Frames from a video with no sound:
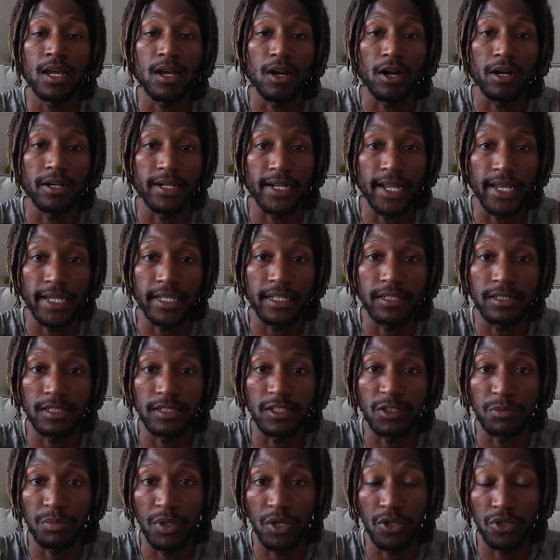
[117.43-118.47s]
our neck is
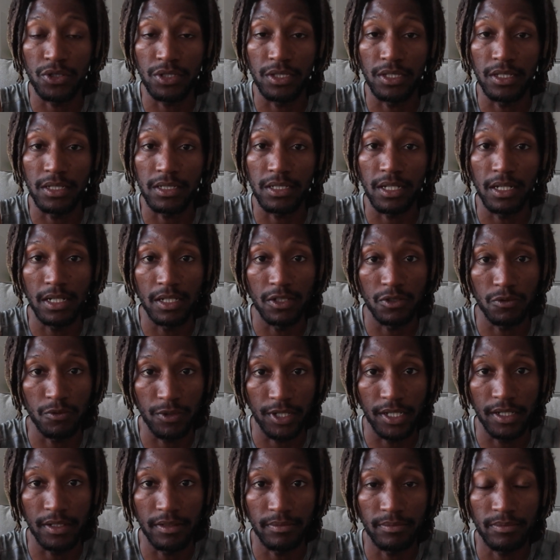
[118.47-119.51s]
exposed to the sun as
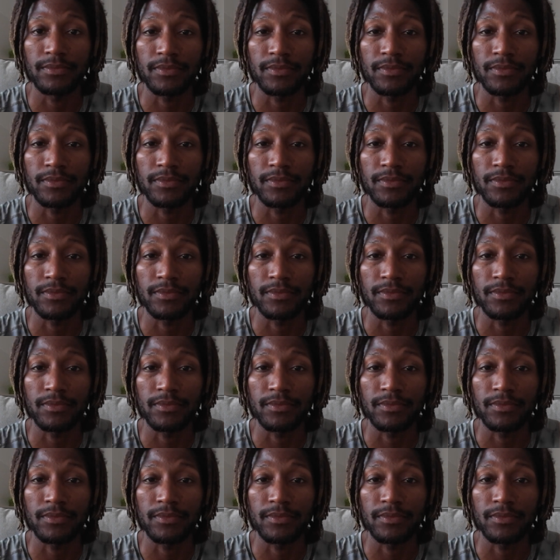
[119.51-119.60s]
well.